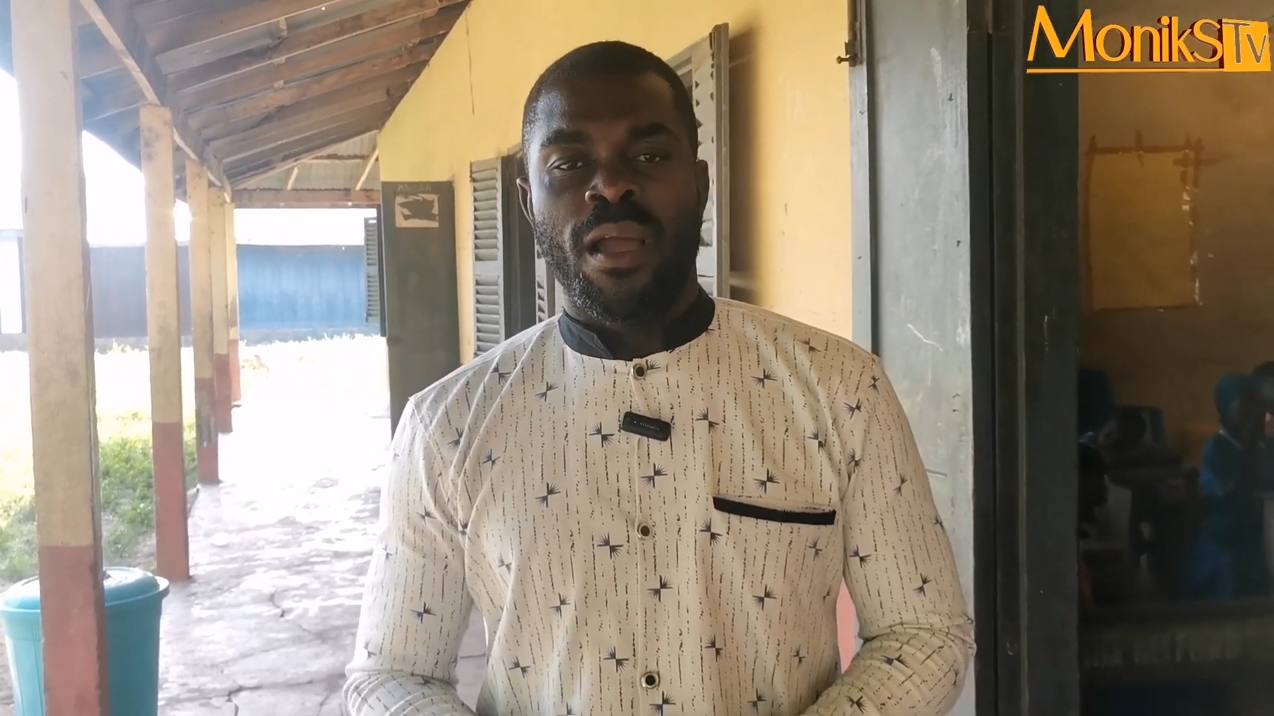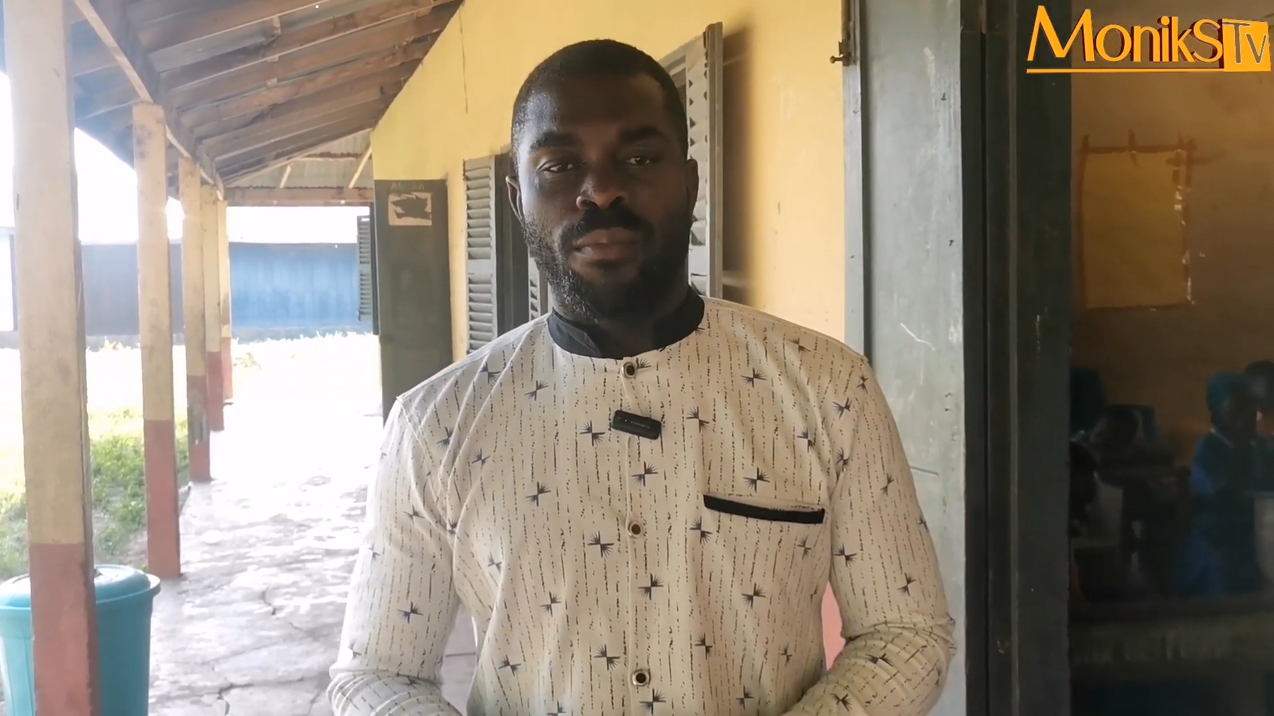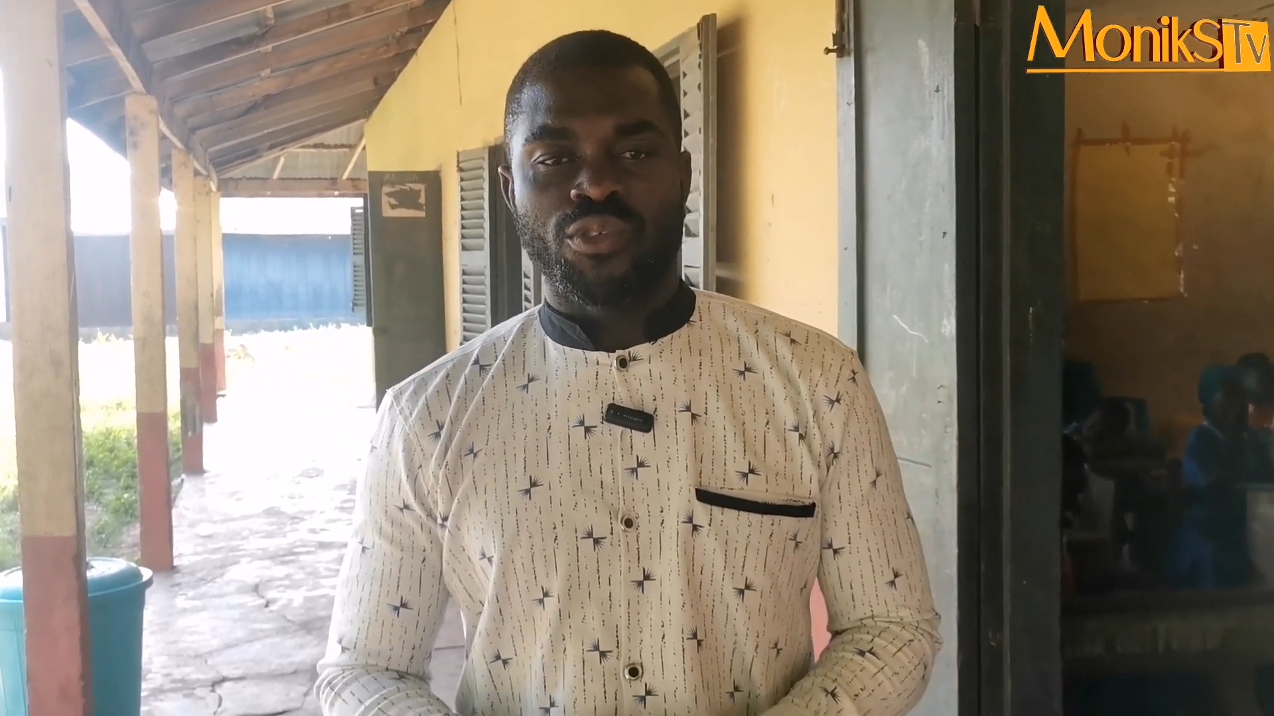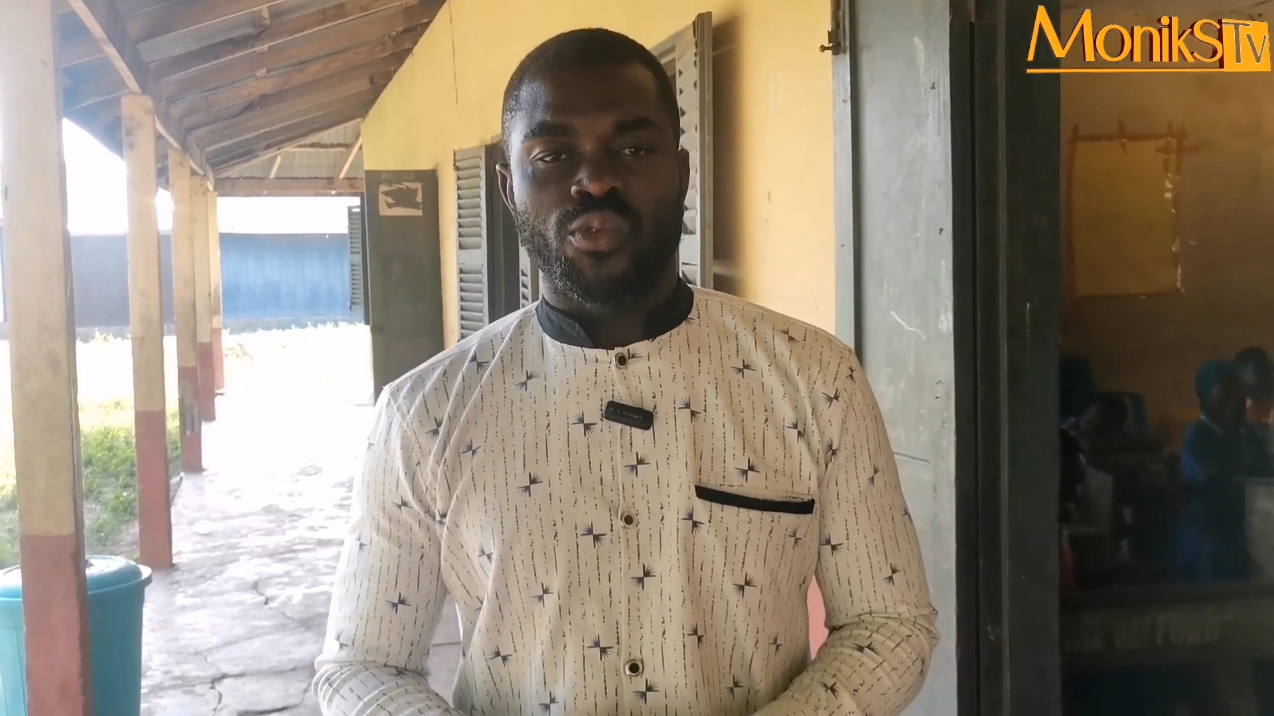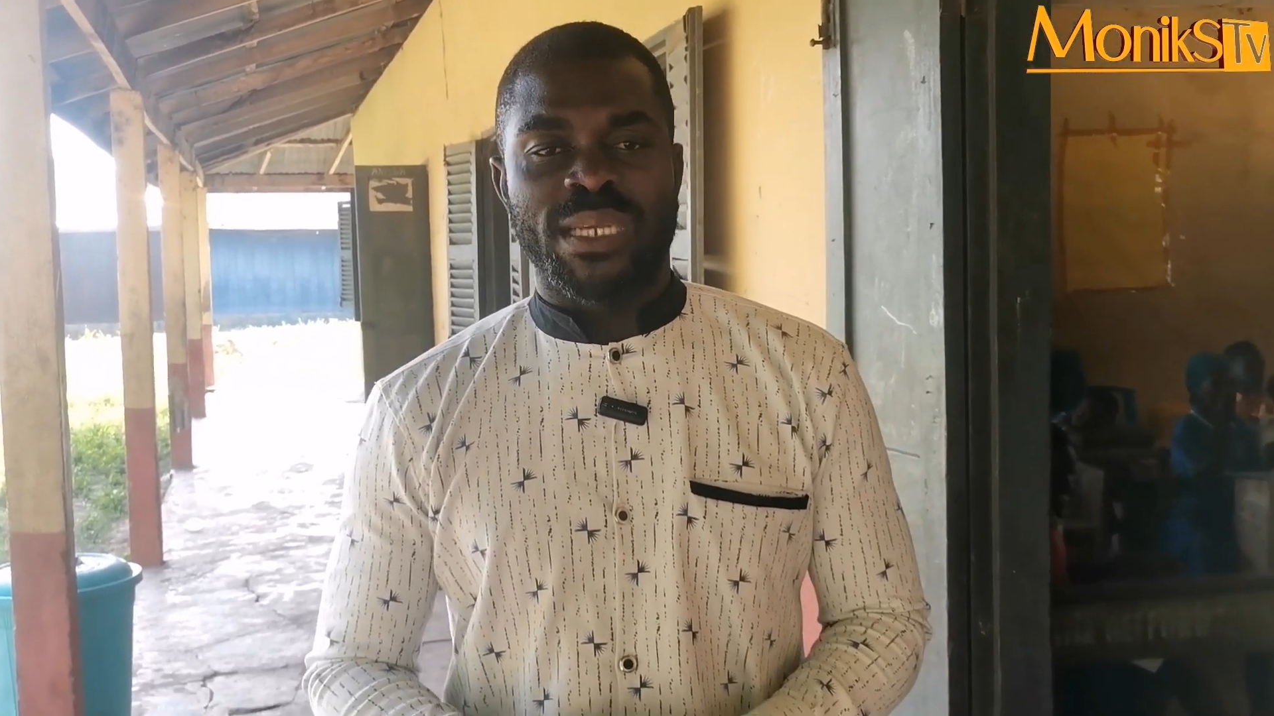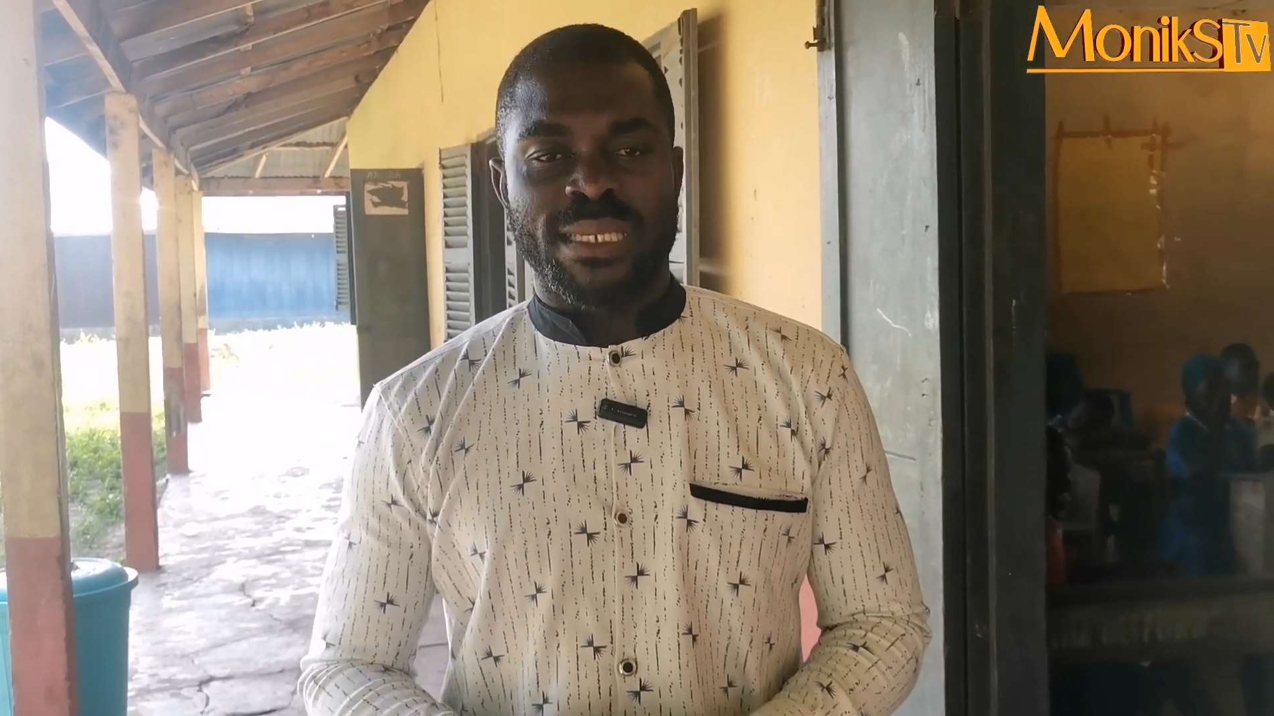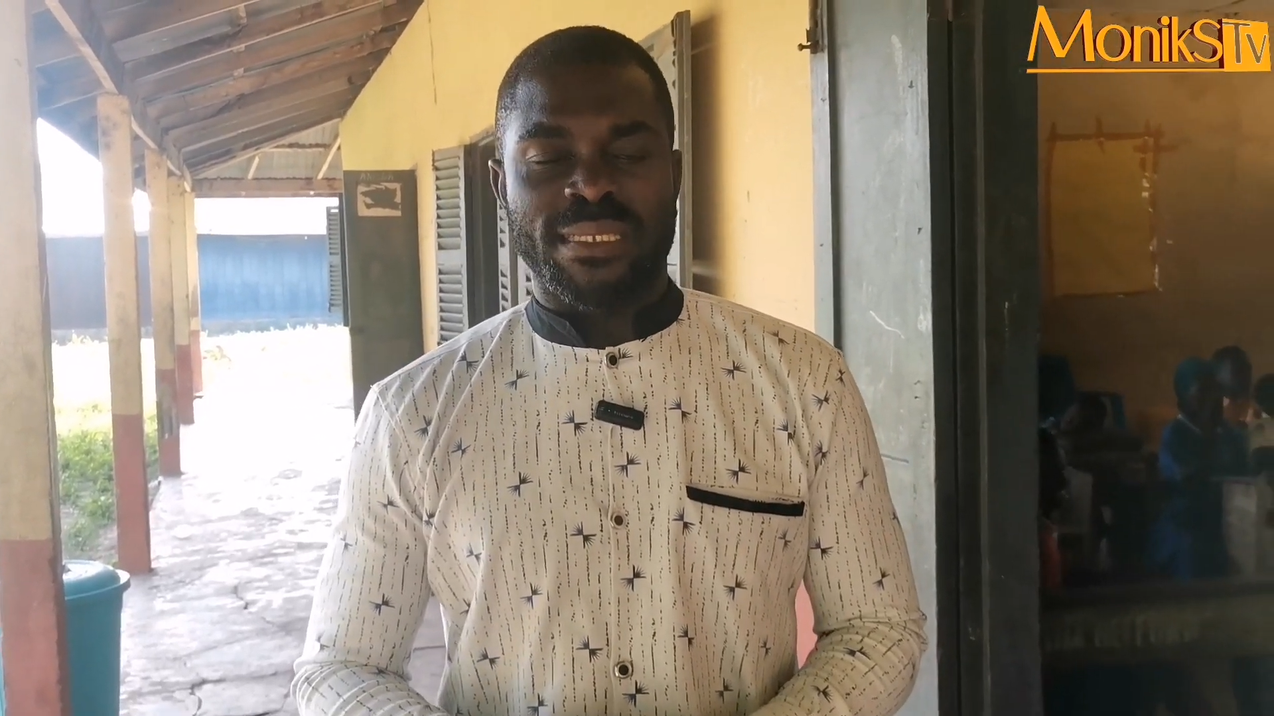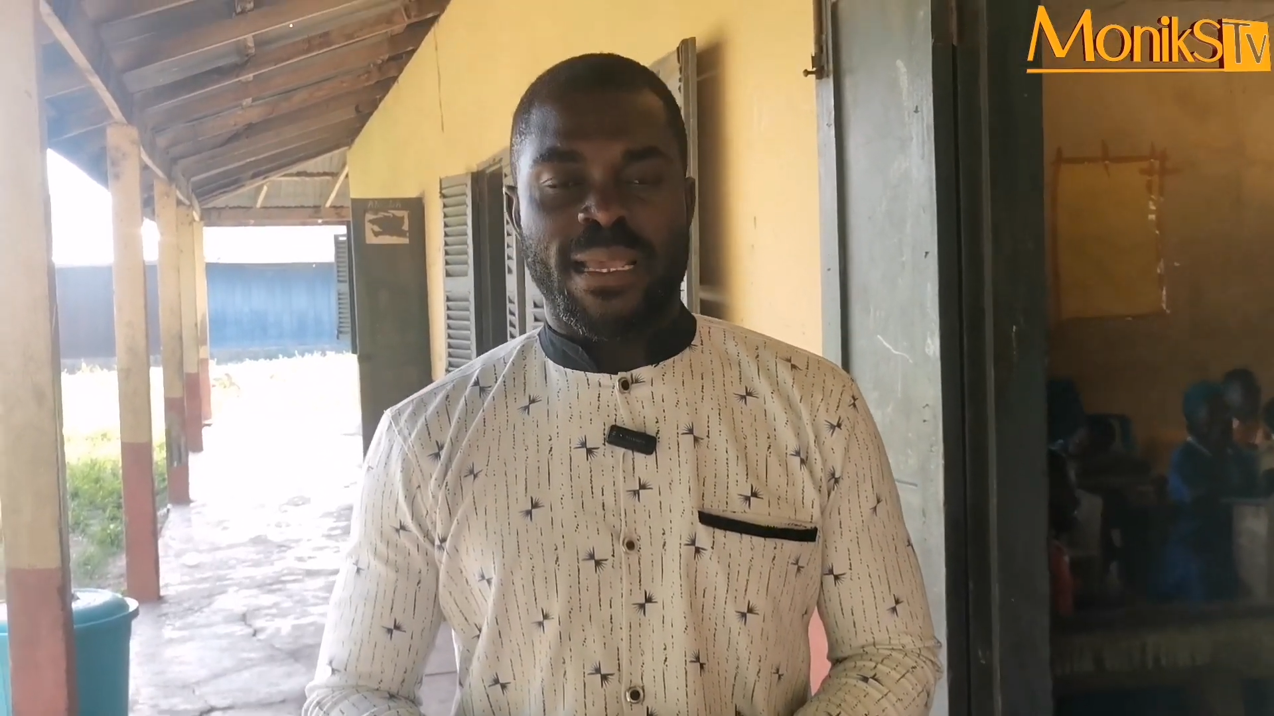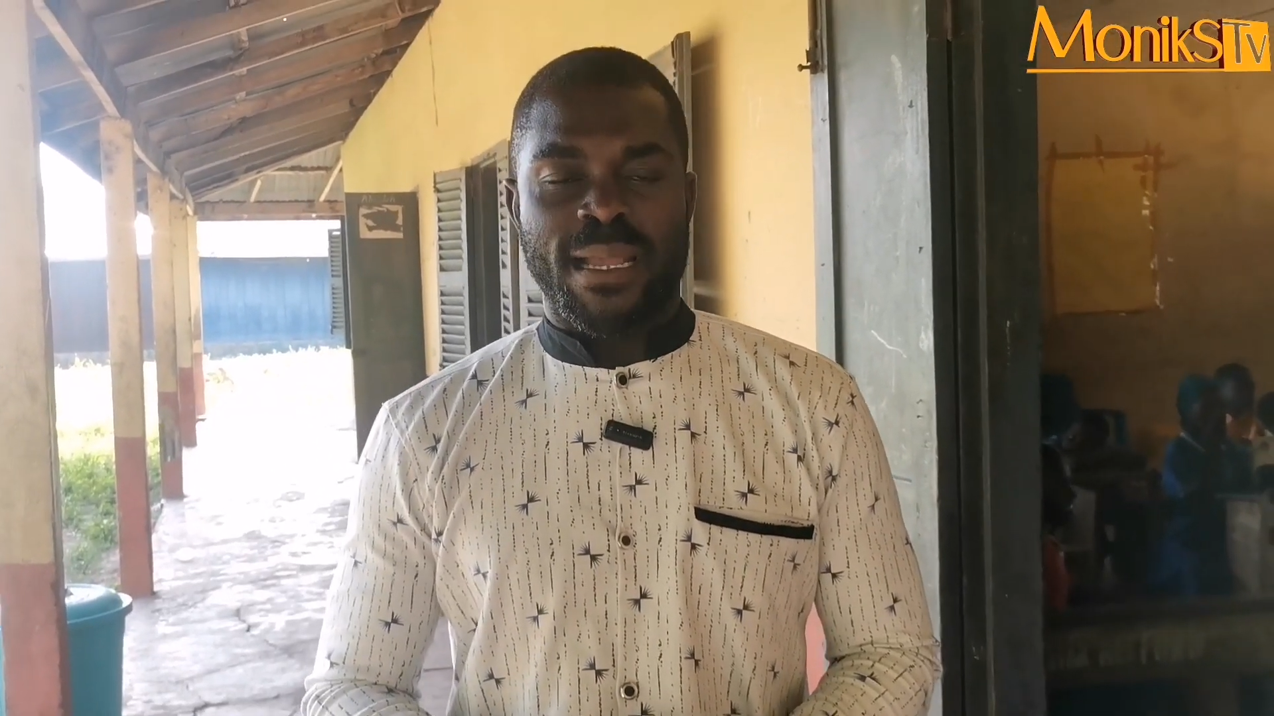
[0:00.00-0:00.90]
I'm also as